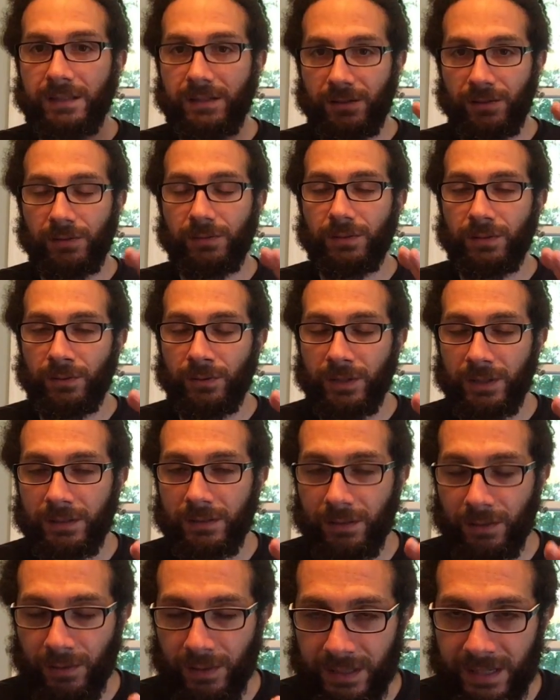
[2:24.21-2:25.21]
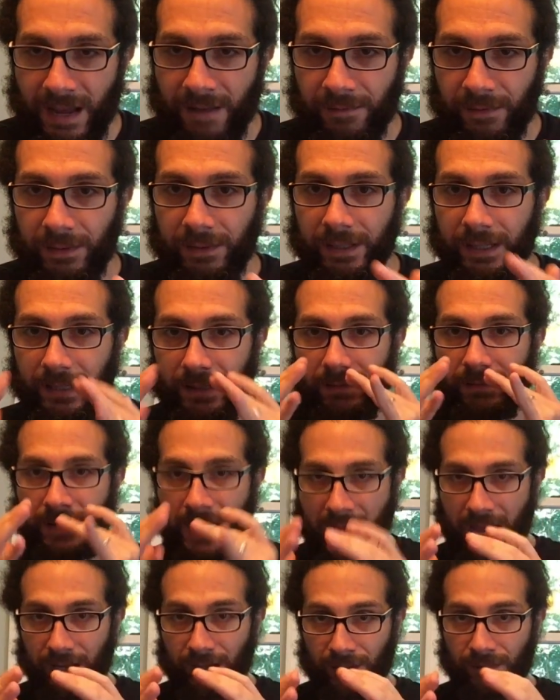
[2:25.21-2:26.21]
you could definitely
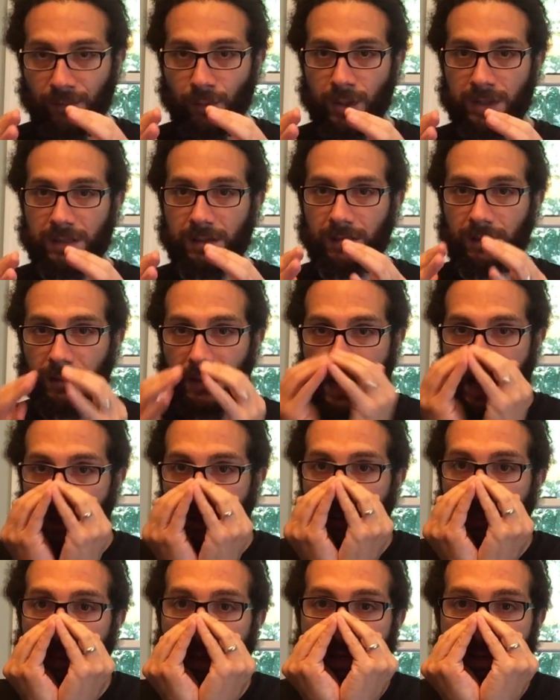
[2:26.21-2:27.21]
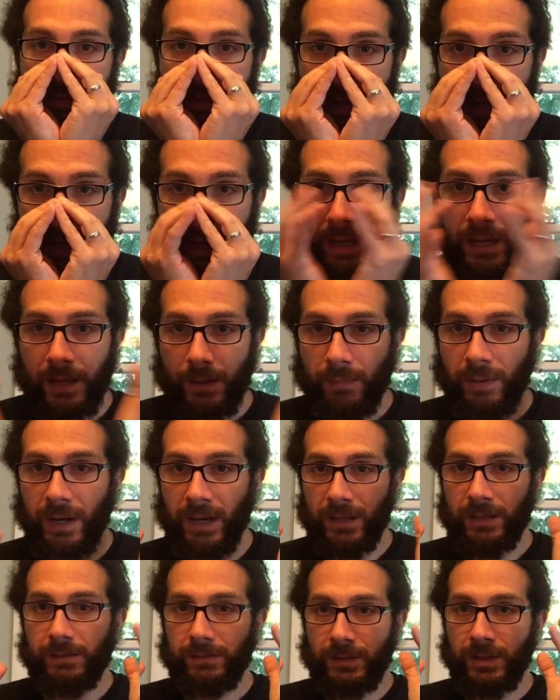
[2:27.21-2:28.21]
get your voice a little louder by
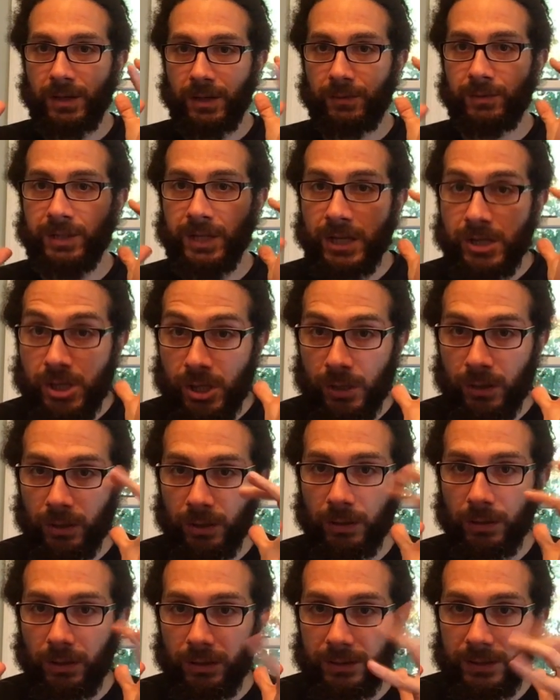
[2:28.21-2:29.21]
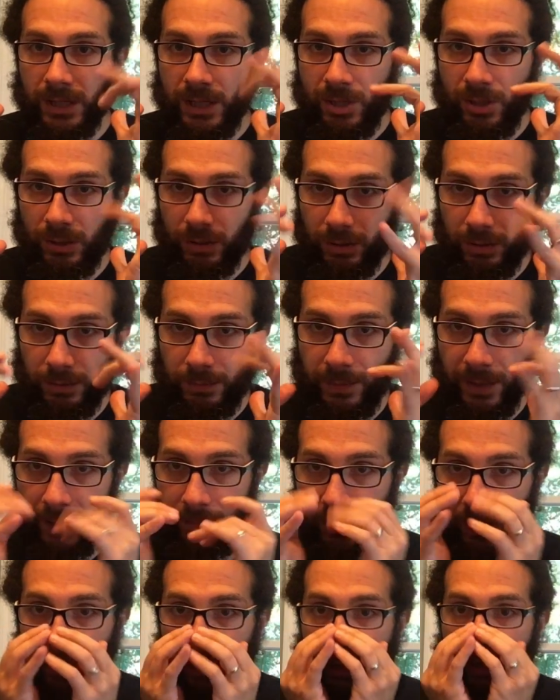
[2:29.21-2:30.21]
digital
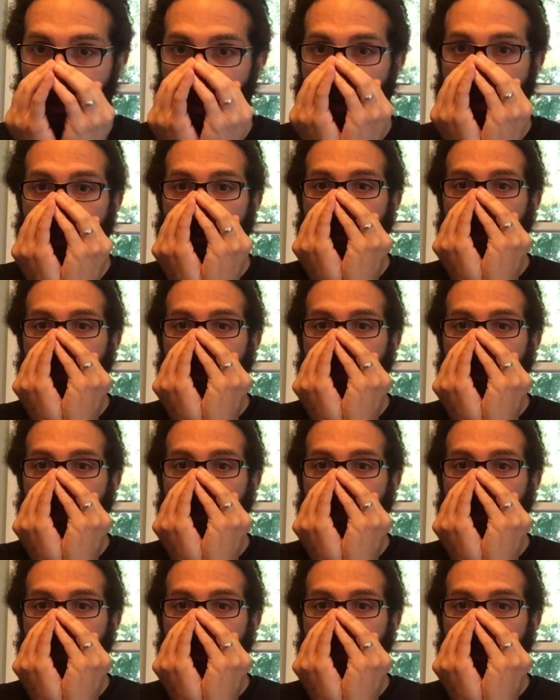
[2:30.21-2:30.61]
manipulation.